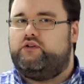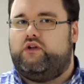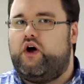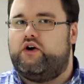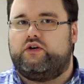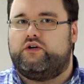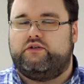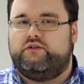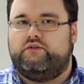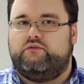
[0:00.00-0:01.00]
longer
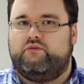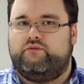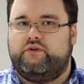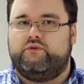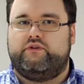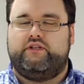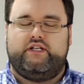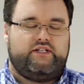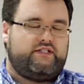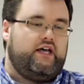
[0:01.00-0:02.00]
review than
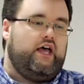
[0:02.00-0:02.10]
this.